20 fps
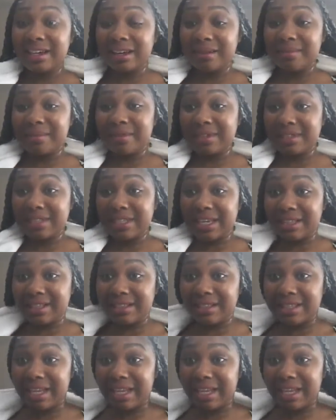I'm going to take the